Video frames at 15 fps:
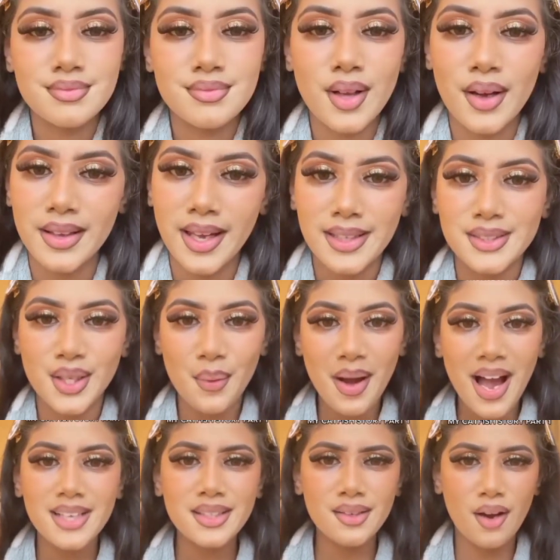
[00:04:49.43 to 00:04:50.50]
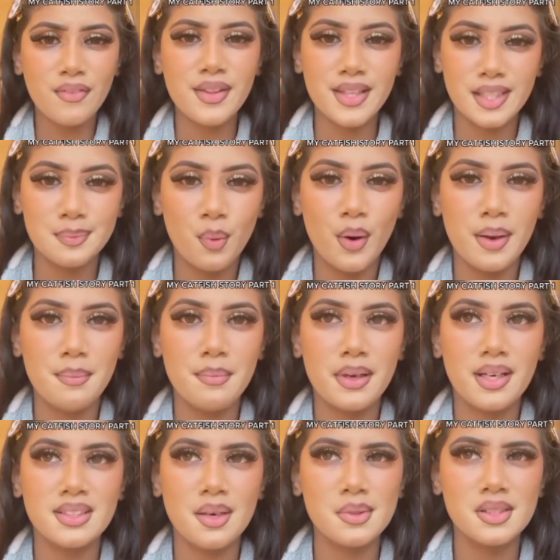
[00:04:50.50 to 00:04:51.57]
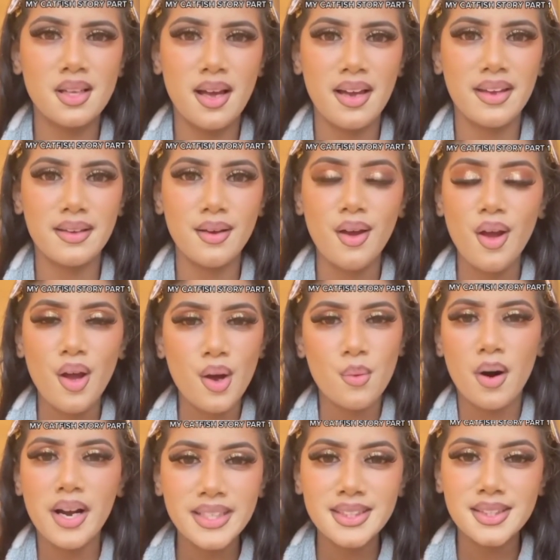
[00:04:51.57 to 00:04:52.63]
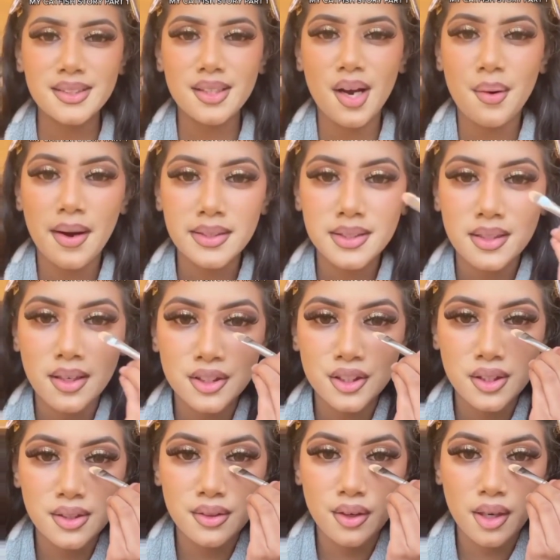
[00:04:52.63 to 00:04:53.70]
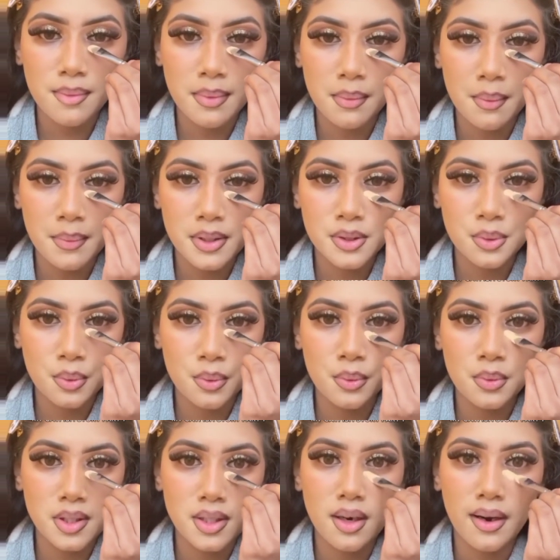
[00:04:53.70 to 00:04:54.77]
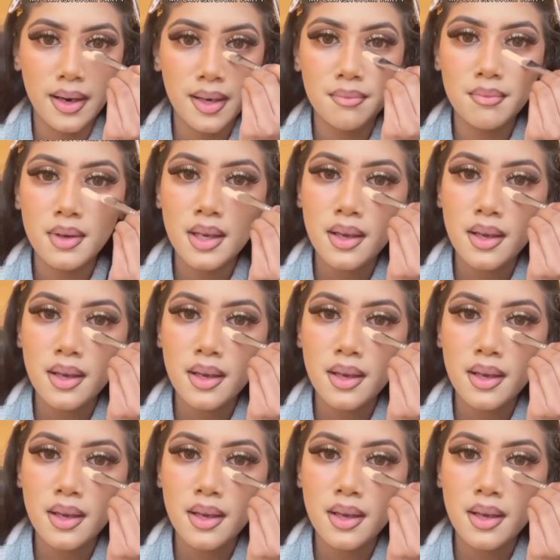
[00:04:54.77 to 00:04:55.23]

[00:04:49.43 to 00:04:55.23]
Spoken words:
Okay, so I had enough at this point because I was why is this girl acting like she doesn't know me when we talk all the time?